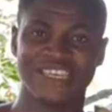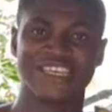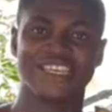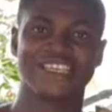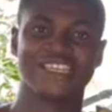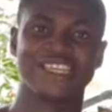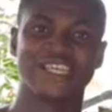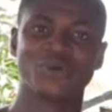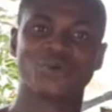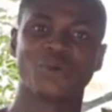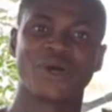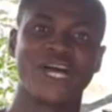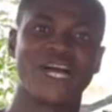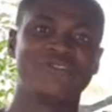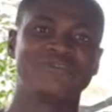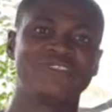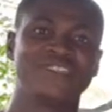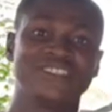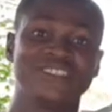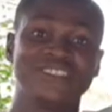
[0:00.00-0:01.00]
Then we'll
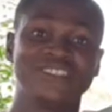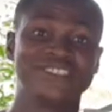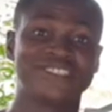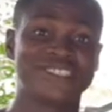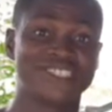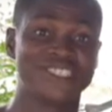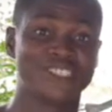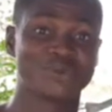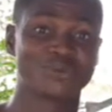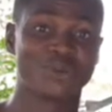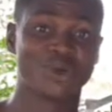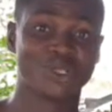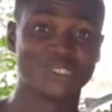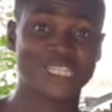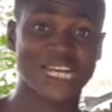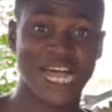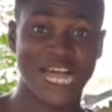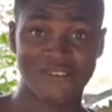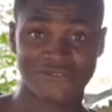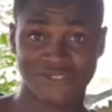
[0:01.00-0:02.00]
have the 6
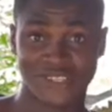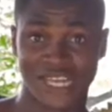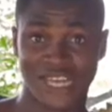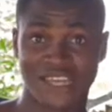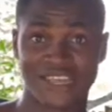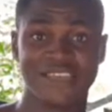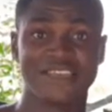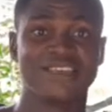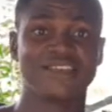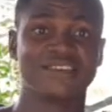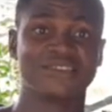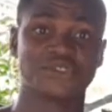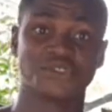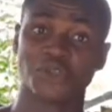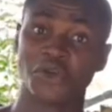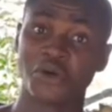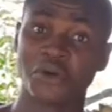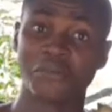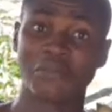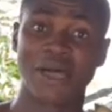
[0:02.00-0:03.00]
months after.
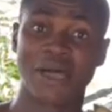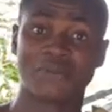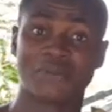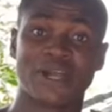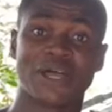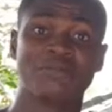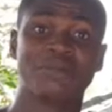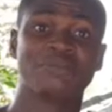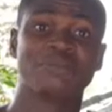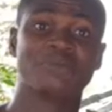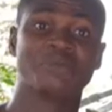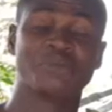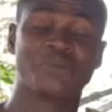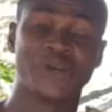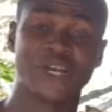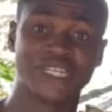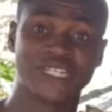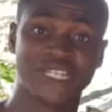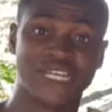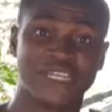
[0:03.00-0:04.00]
Some might probably be
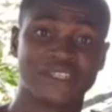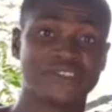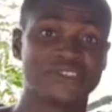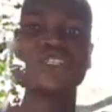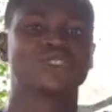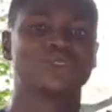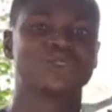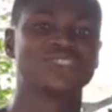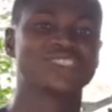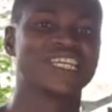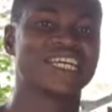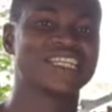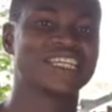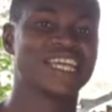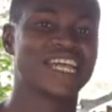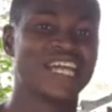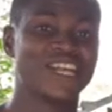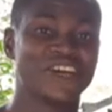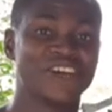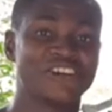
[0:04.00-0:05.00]
pregnant. So those are the
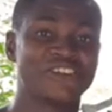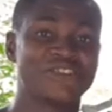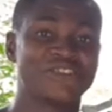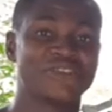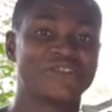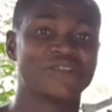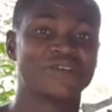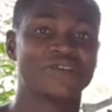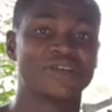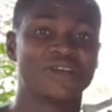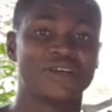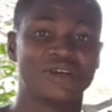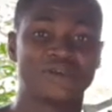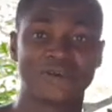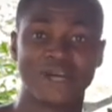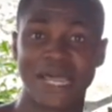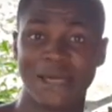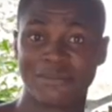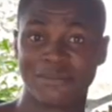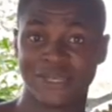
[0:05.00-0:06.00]
kind of
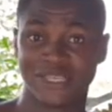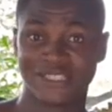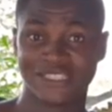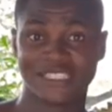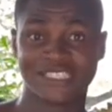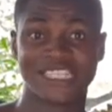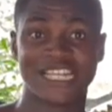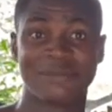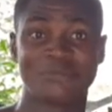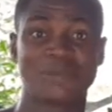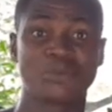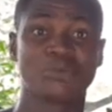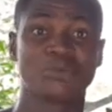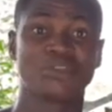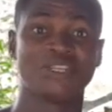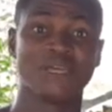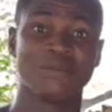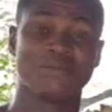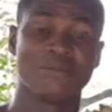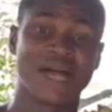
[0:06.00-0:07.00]
rabbit that
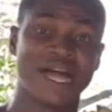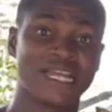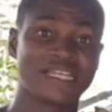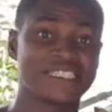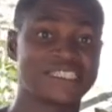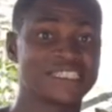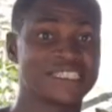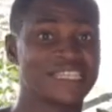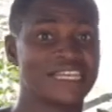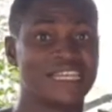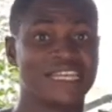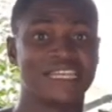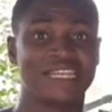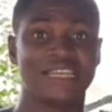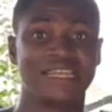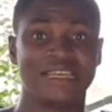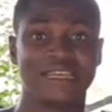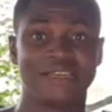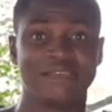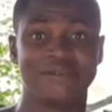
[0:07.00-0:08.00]
people demand in
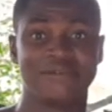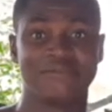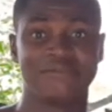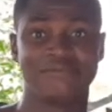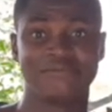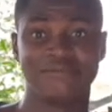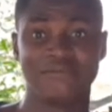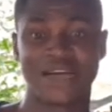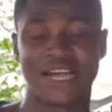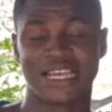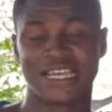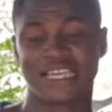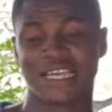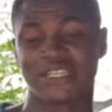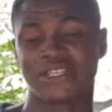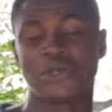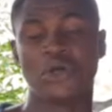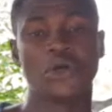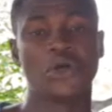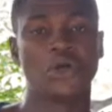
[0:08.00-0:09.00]
the
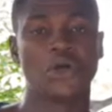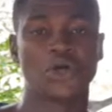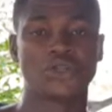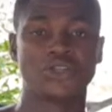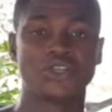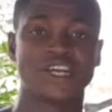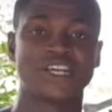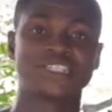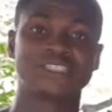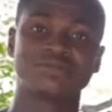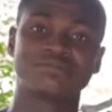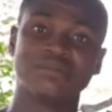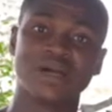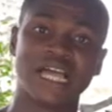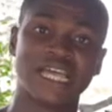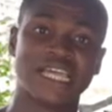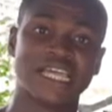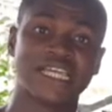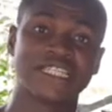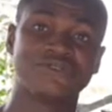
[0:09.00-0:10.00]
market. Although there is
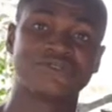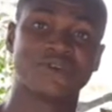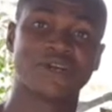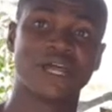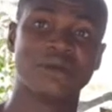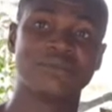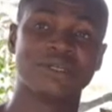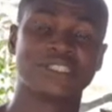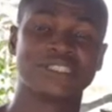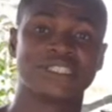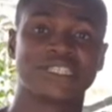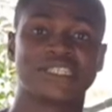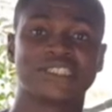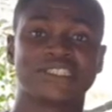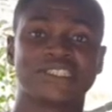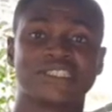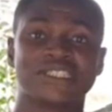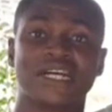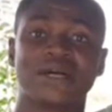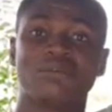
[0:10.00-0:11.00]
market for rabbit in
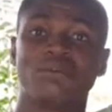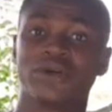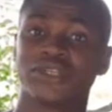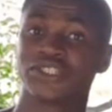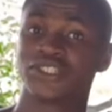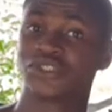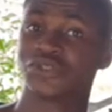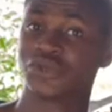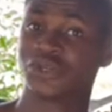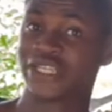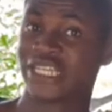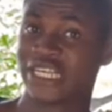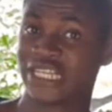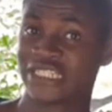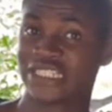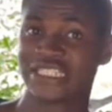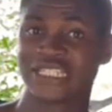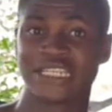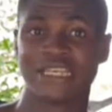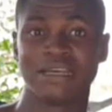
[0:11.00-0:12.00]
Nigeria, but it's not
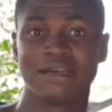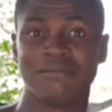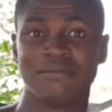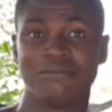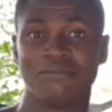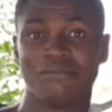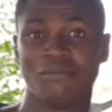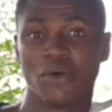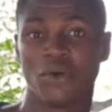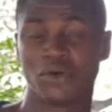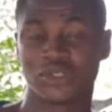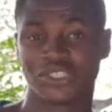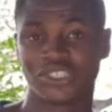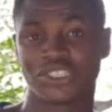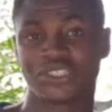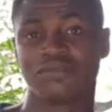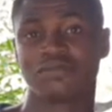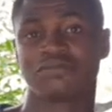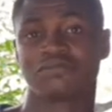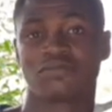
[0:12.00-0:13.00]
yet
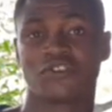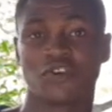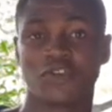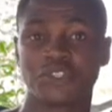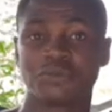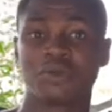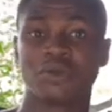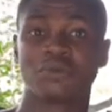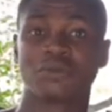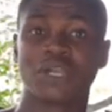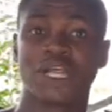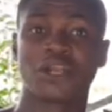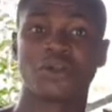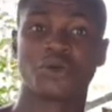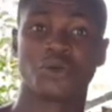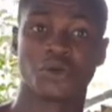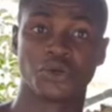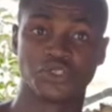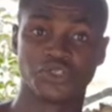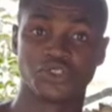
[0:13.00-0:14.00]
much because people are
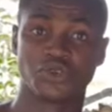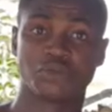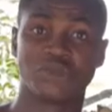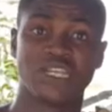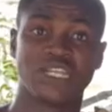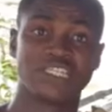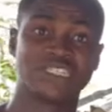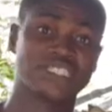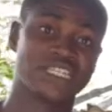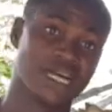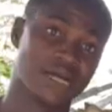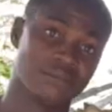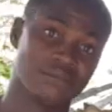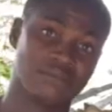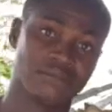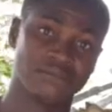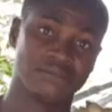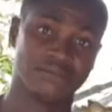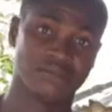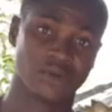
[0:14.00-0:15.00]
not consuming it that
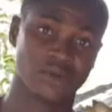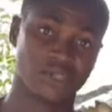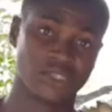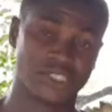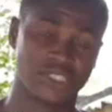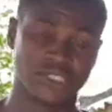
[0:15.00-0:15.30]
much.